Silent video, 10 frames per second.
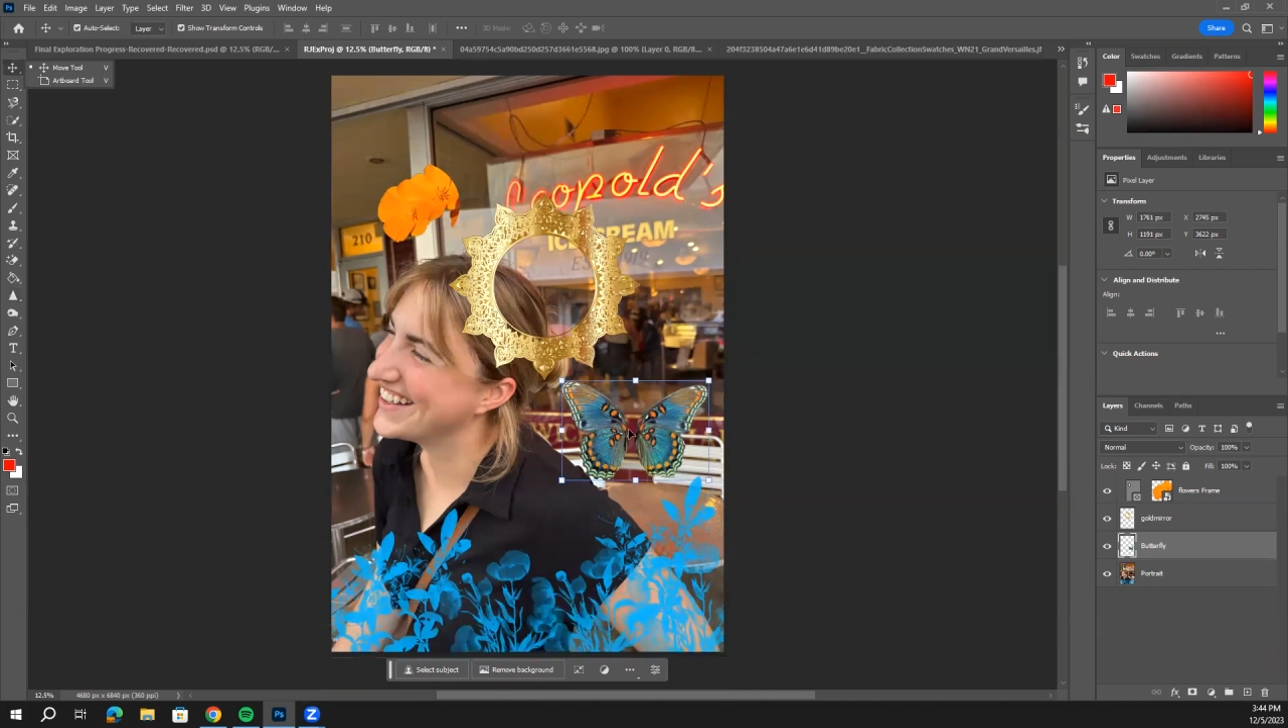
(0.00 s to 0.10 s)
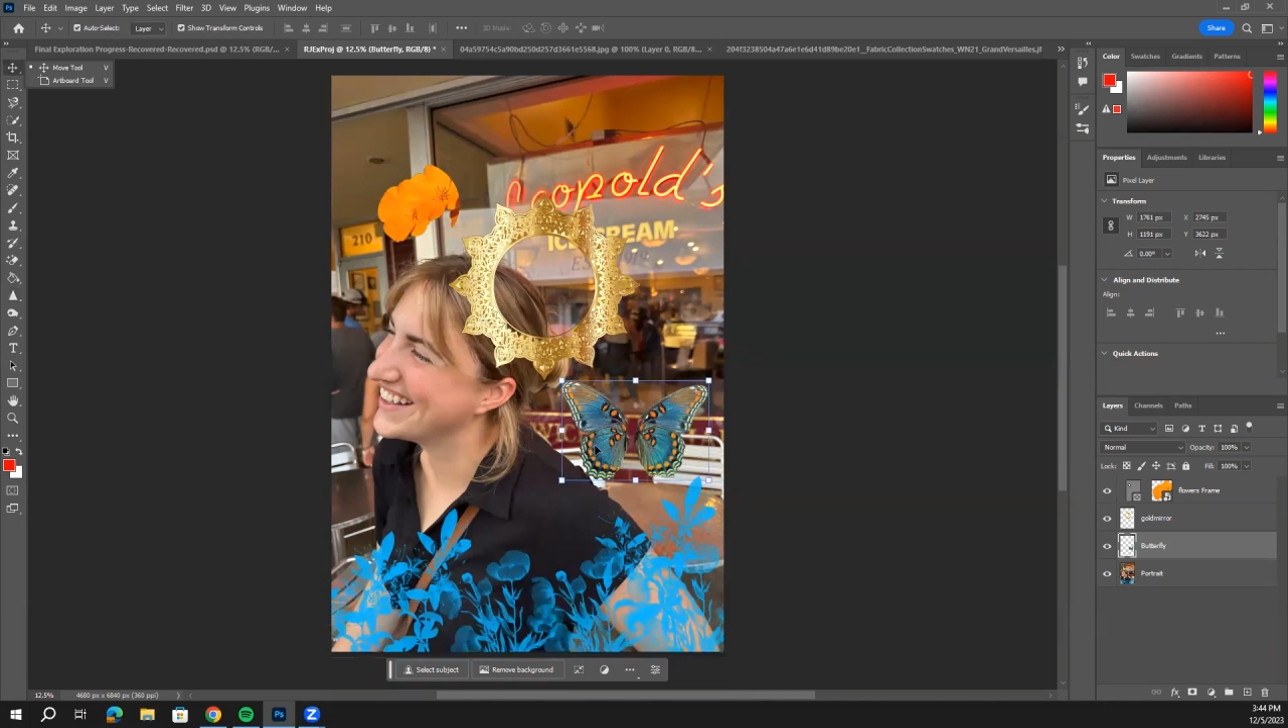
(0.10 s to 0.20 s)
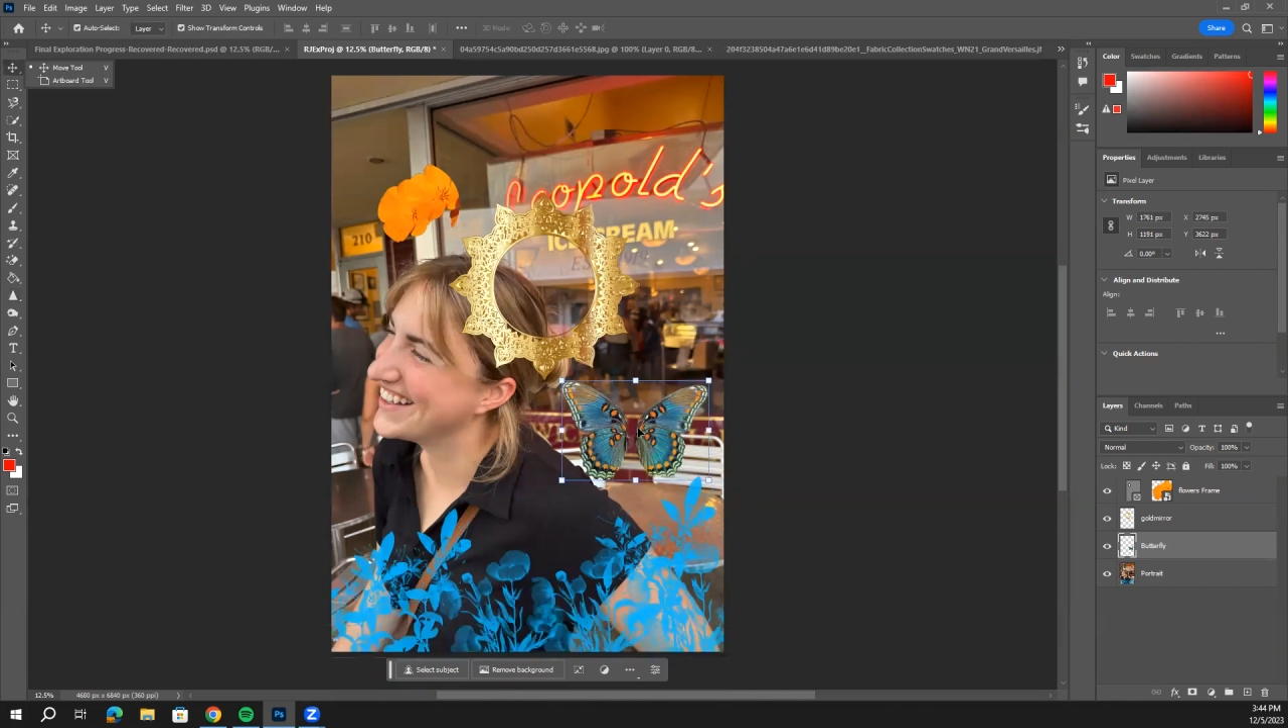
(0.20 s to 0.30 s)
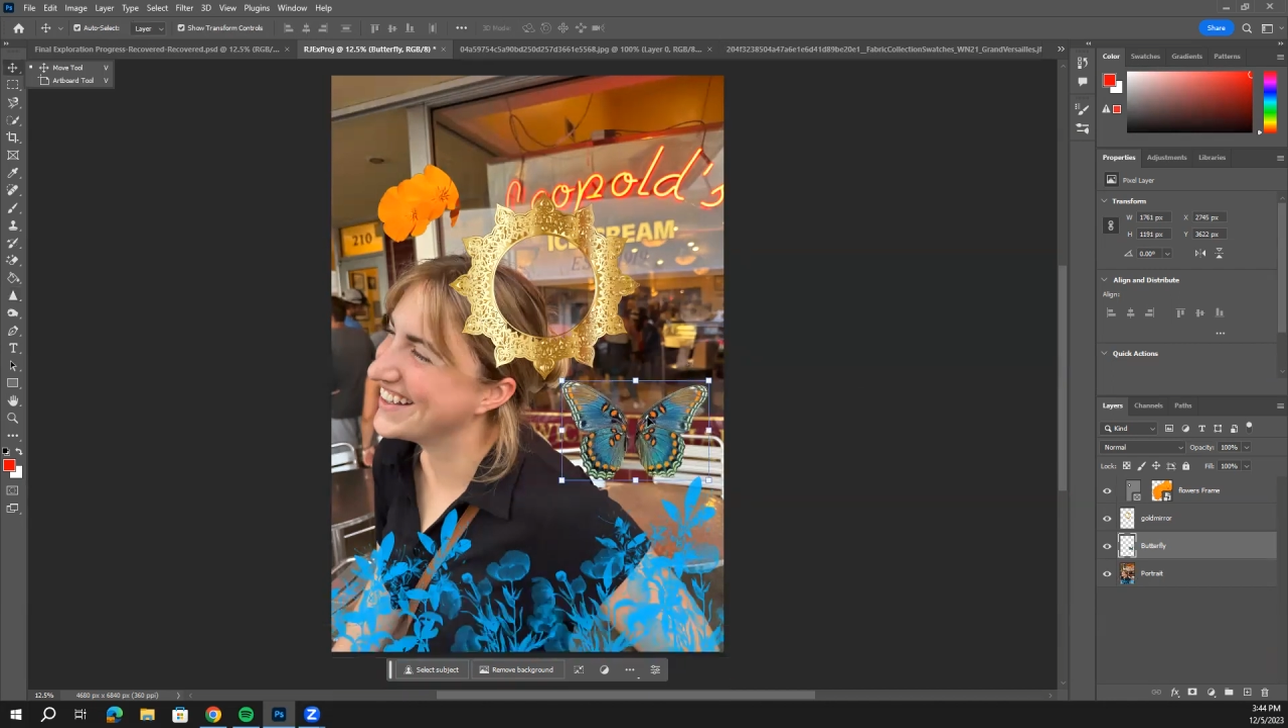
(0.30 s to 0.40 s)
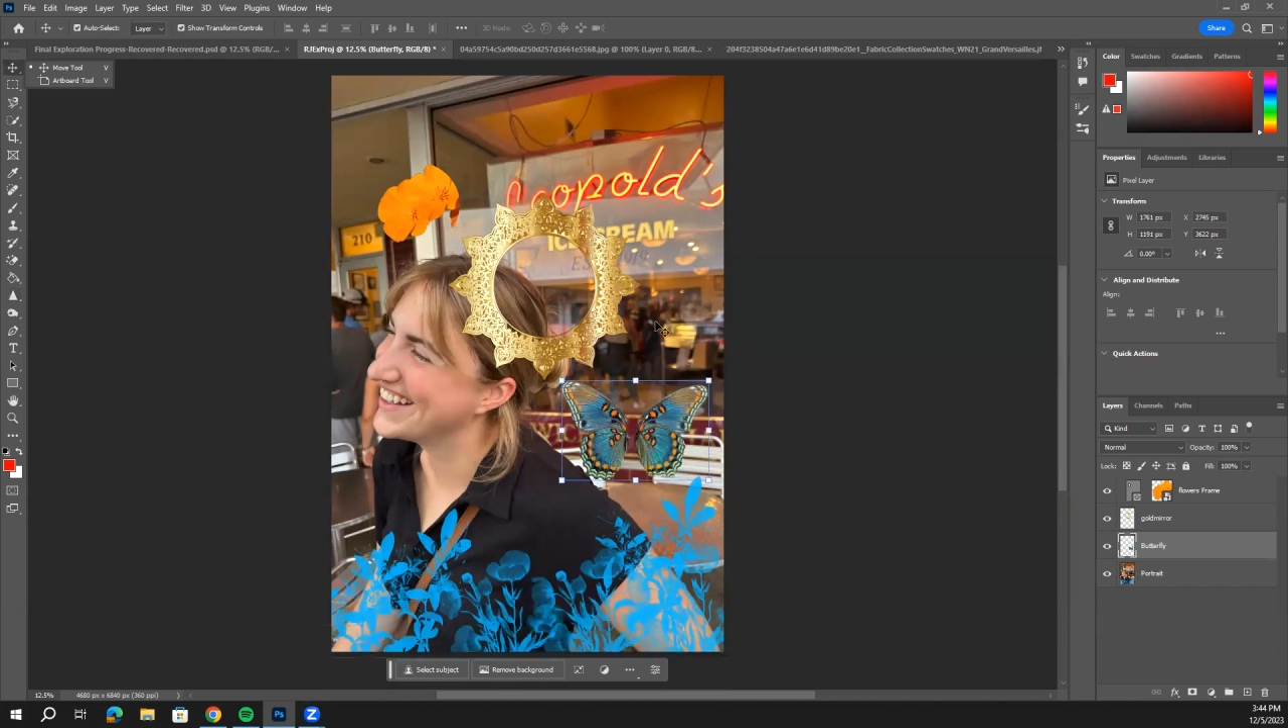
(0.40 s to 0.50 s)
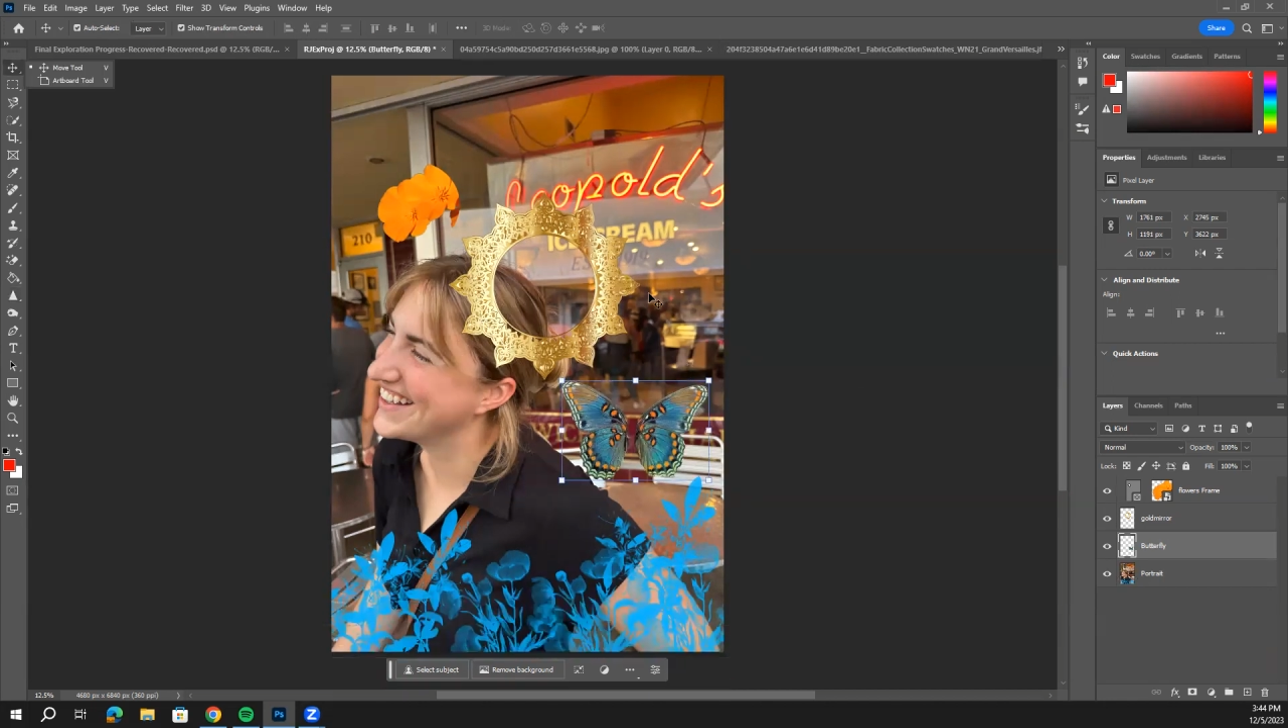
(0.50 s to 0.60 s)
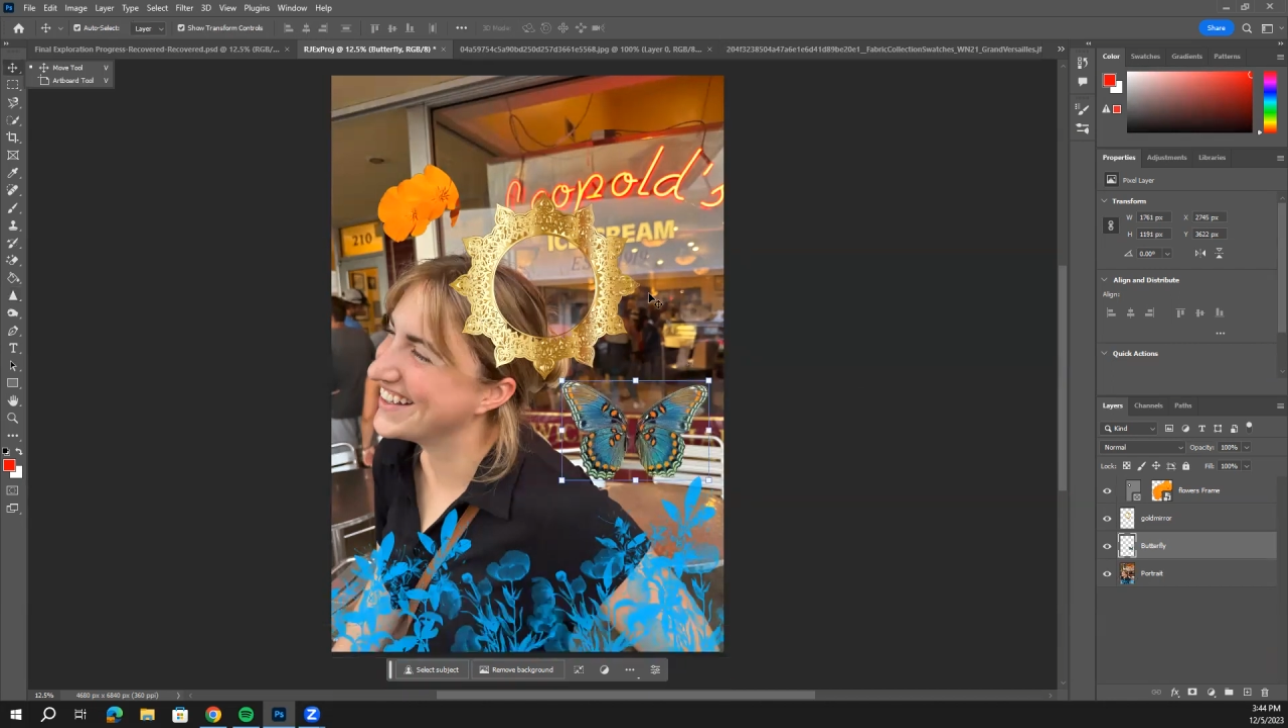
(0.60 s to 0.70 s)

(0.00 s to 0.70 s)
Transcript: It undid